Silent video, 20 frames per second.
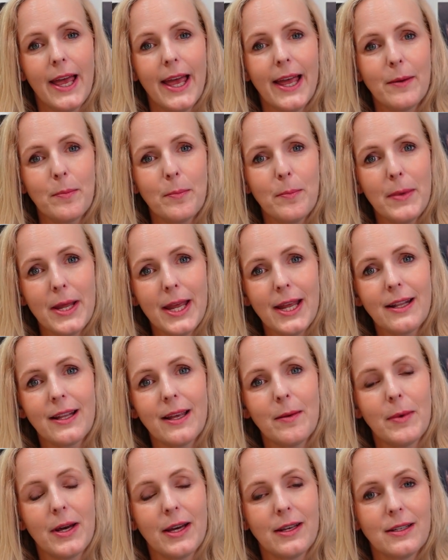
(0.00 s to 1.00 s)
and make
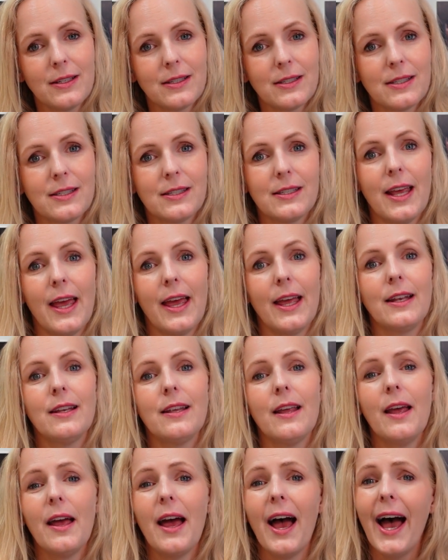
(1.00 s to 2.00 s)
them understand
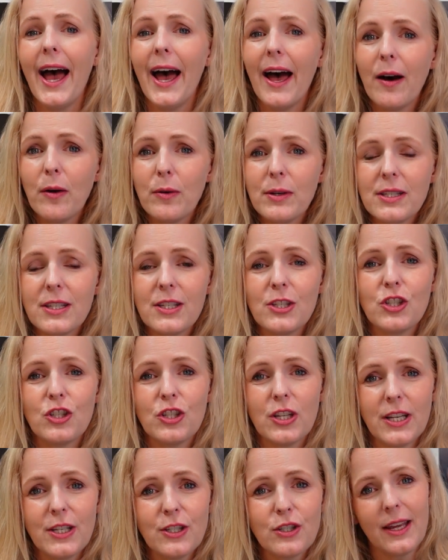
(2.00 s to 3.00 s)
how is this
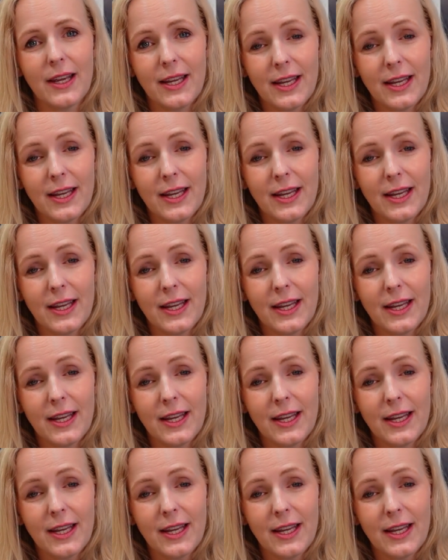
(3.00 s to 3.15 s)
change